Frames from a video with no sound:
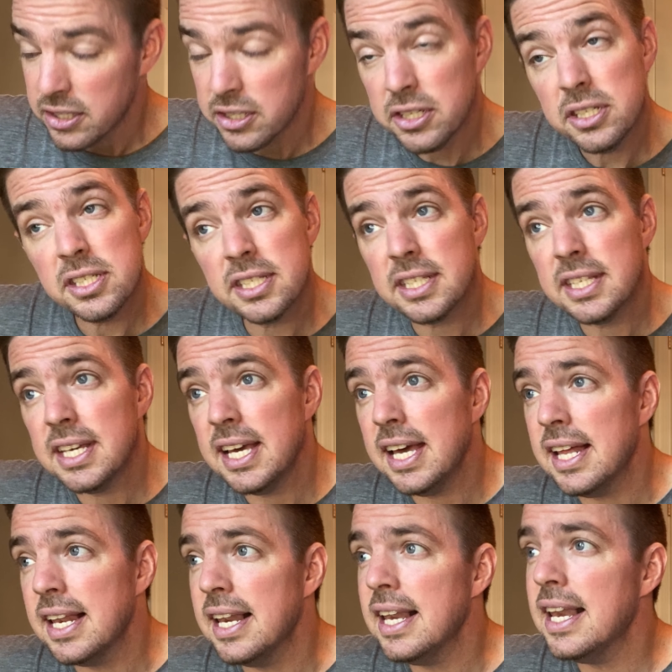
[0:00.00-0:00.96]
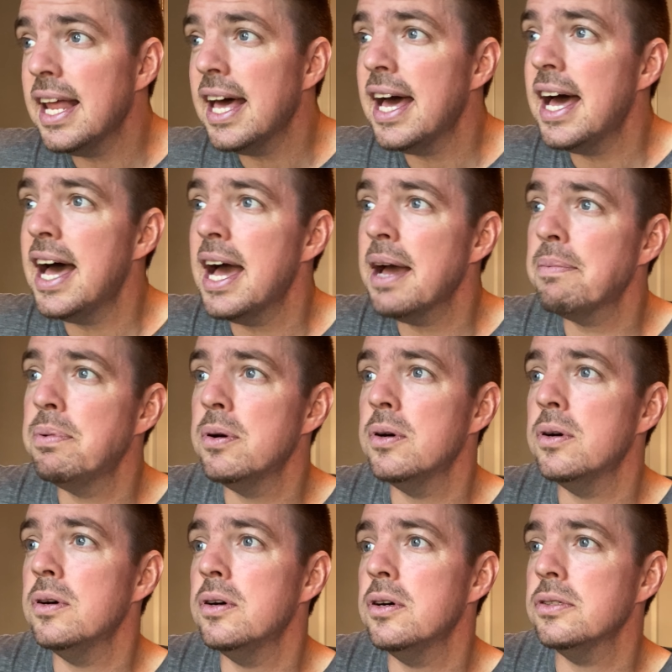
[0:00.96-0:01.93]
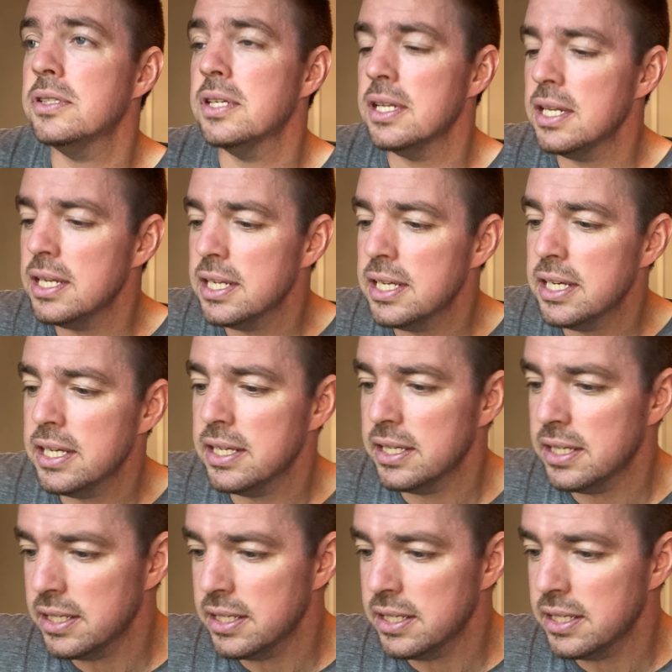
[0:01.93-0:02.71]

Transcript: your skin like porcelain.